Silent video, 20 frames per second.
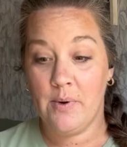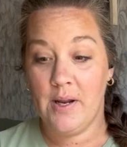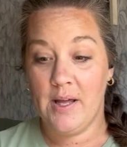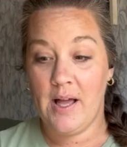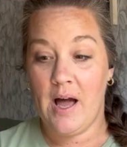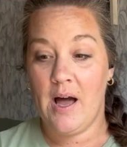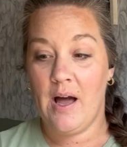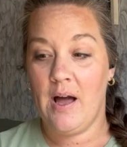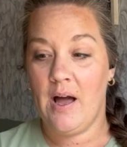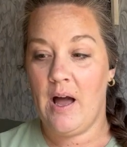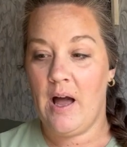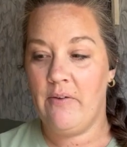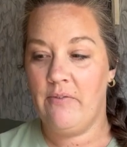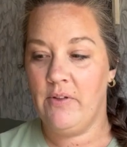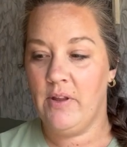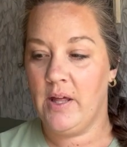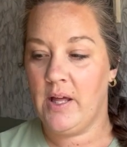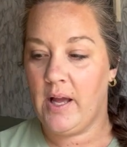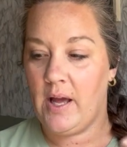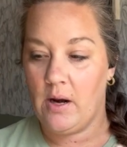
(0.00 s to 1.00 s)
I got. I
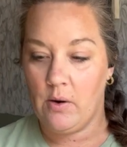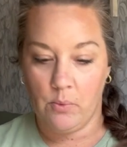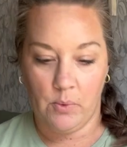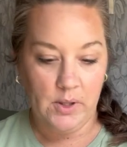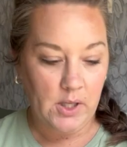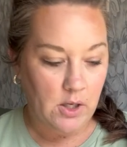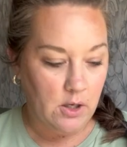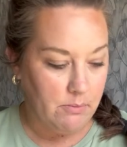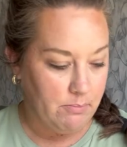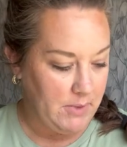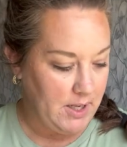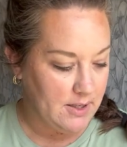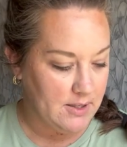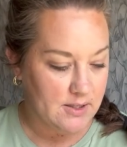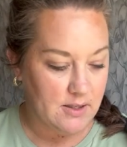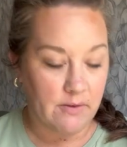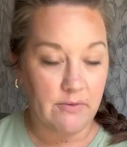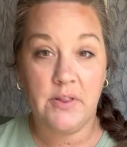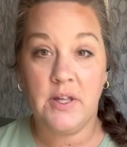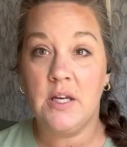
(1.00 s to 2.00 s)
feel like I got a really good mix
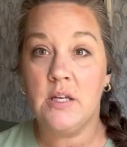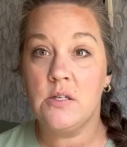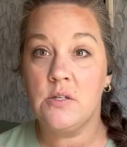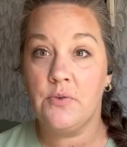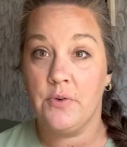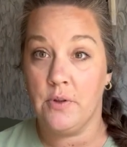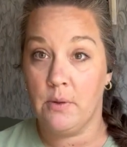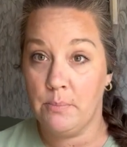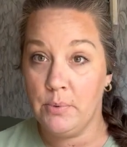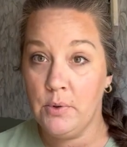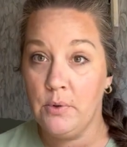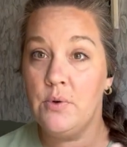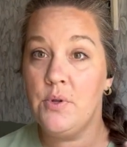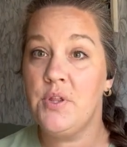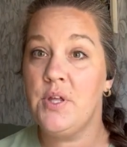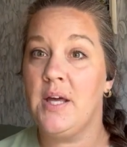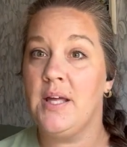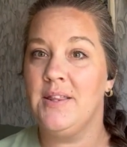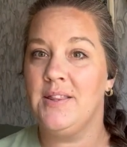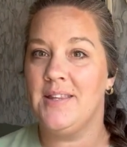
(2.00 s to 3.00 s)
of things for the
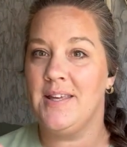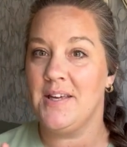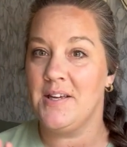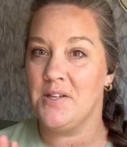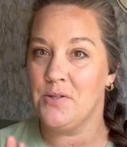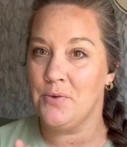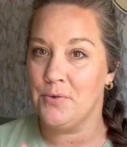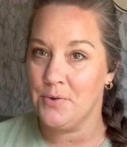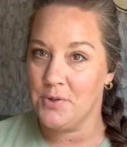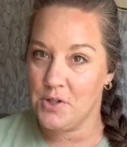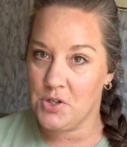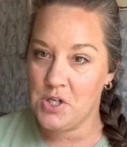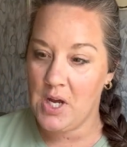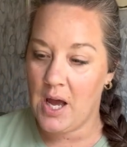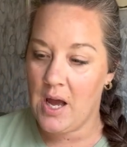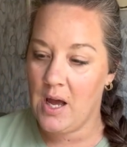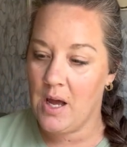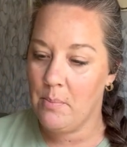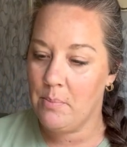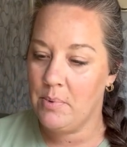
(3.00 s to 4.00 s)
booth and things for the
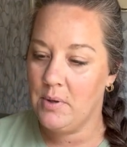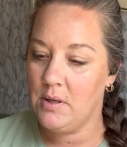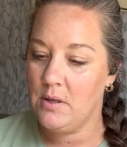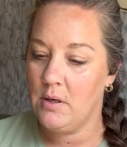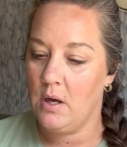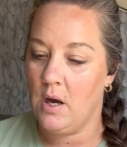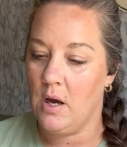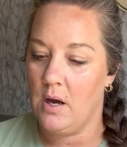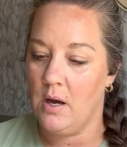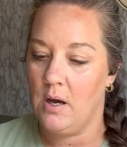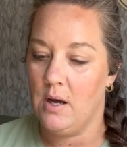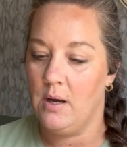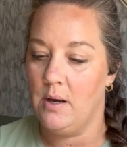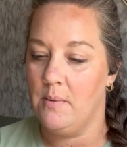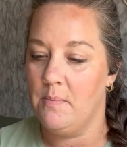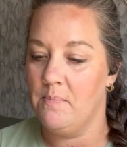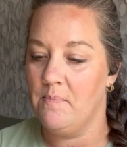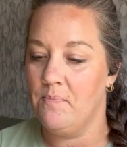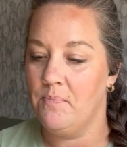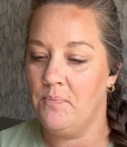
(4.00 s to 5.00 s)
shop.
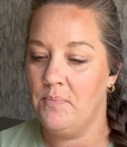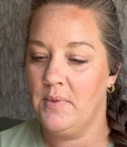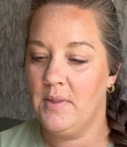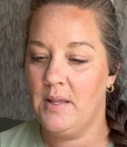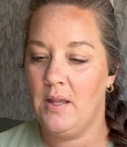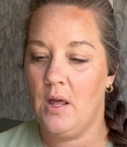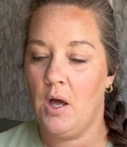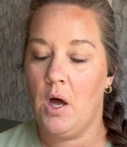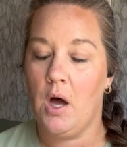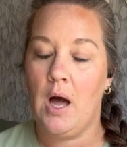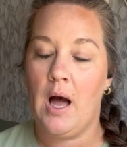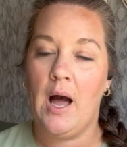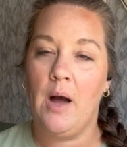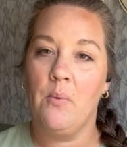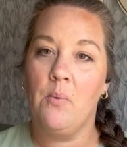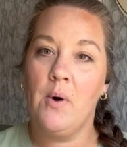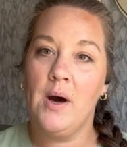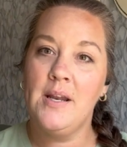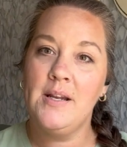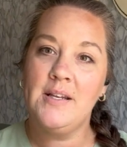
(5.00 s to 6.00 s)
I
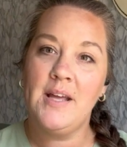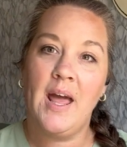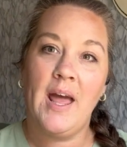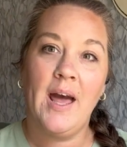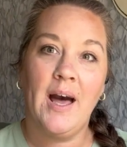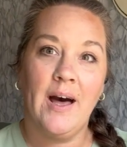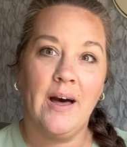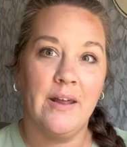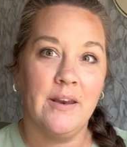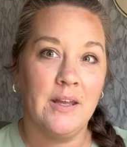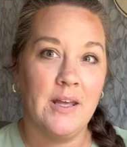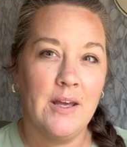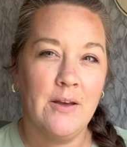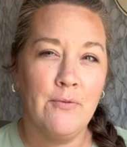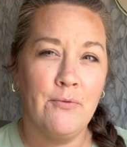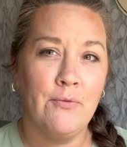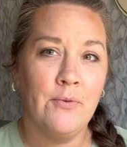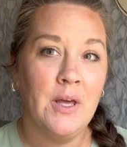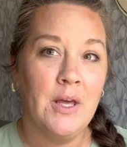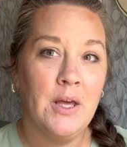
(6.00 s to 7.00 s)
wanted to add,
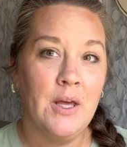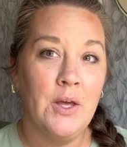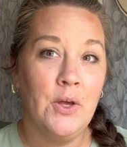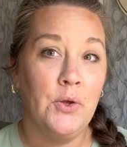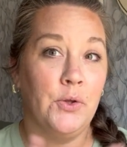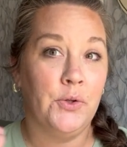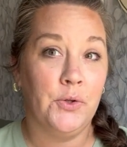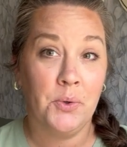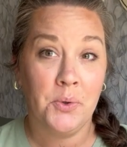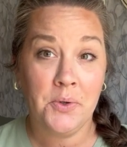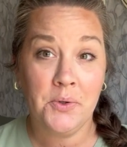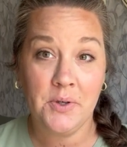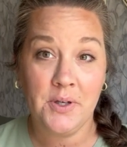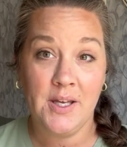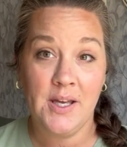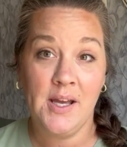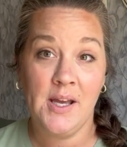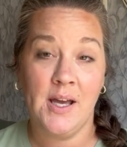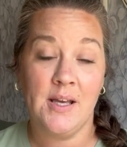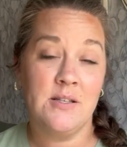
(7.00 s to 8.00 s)
if you're
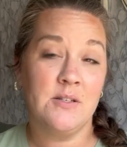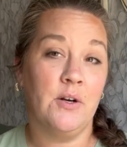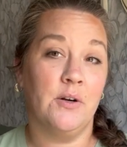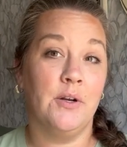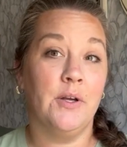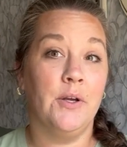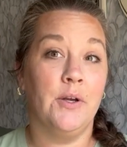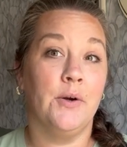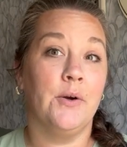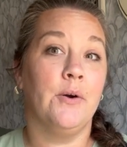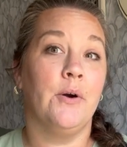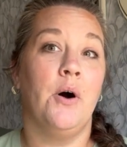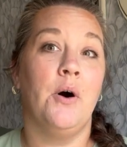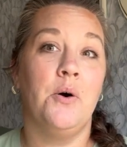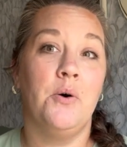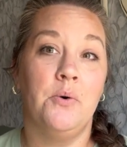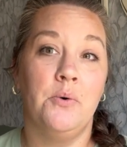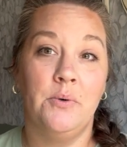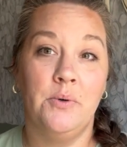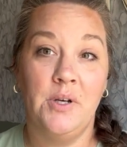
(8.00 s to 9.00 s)
looking at starting your
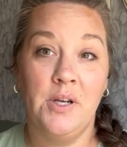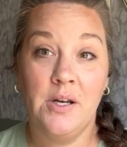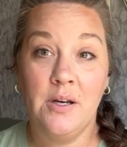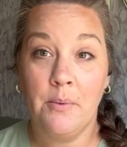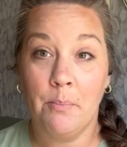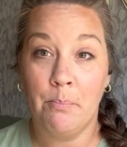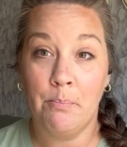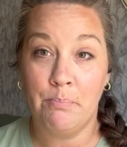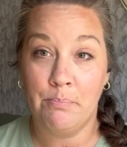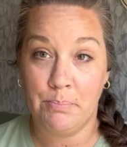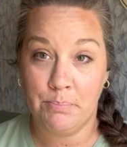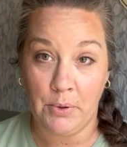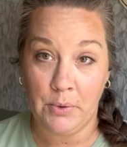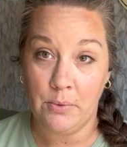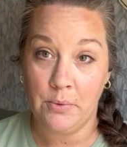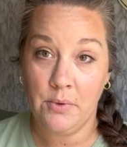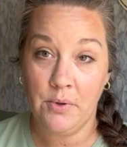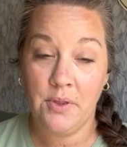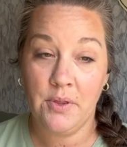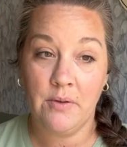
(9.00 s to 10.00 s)
own
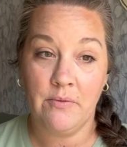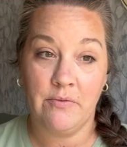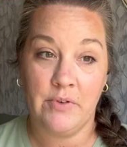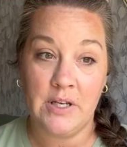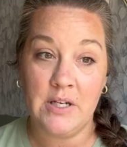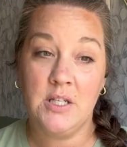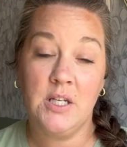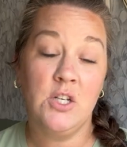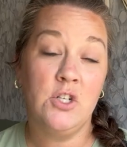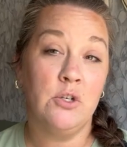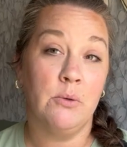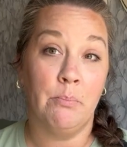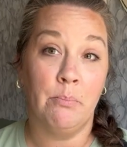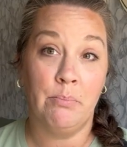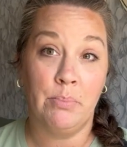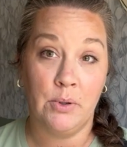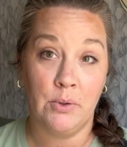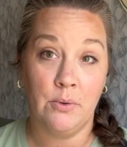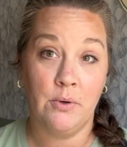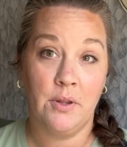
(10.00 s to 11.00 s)
booth, vintage
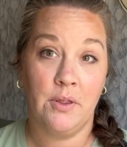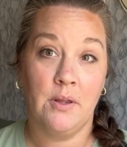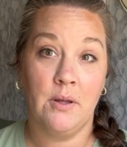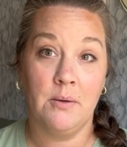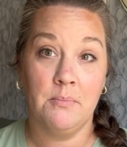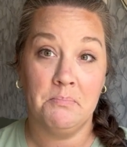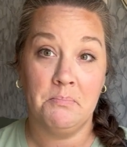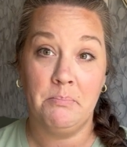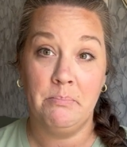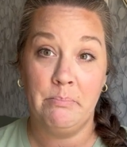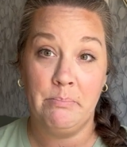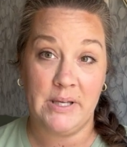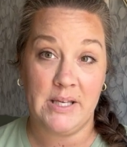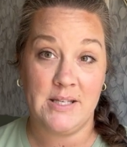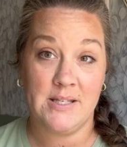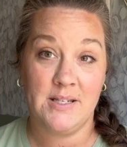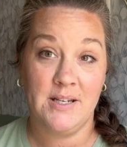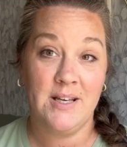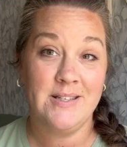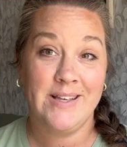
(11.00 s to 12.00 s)
booth
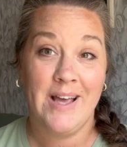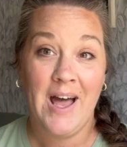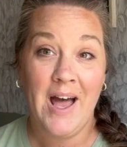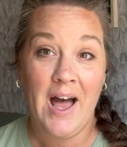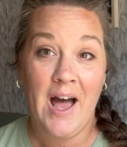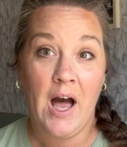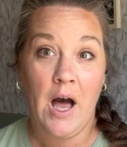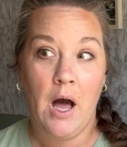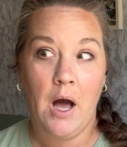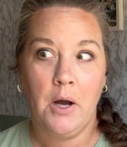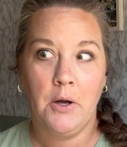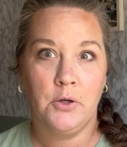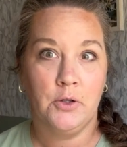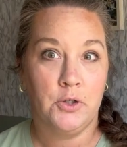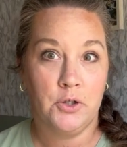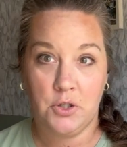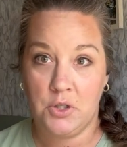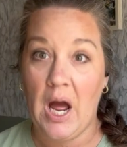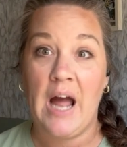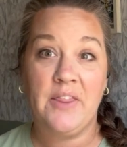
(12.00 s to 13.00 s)
business,
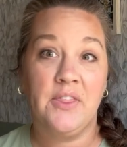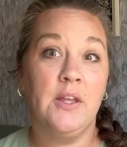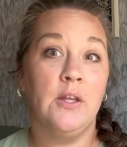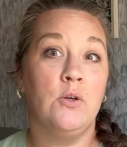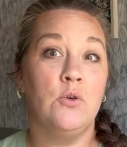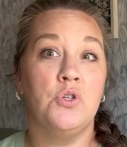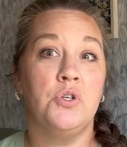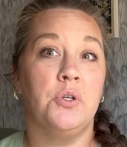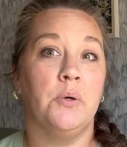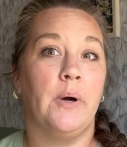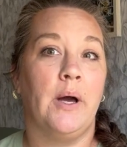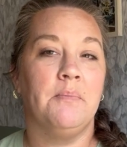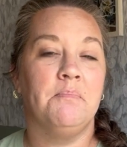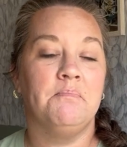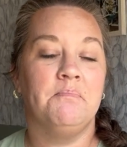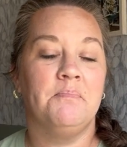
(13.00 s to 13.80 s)
I think you should do it.